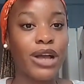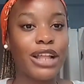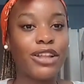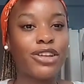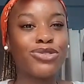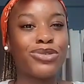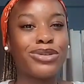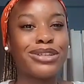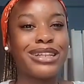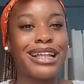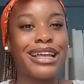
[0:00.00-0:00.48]
I
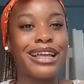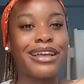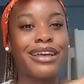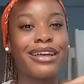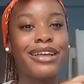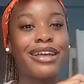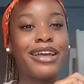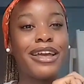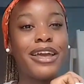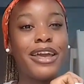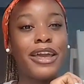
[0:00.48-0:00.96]
just want like
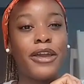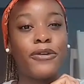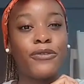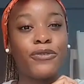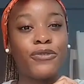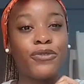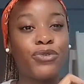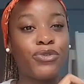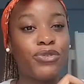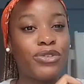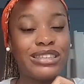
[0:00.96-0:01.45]
a
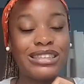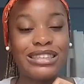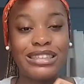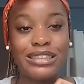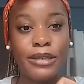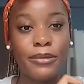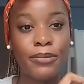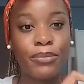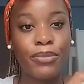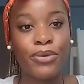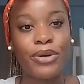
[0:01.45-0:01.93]
free
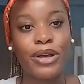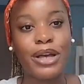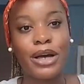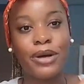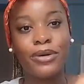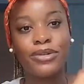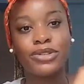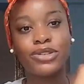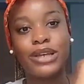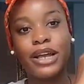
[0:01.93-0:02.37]
simple gown.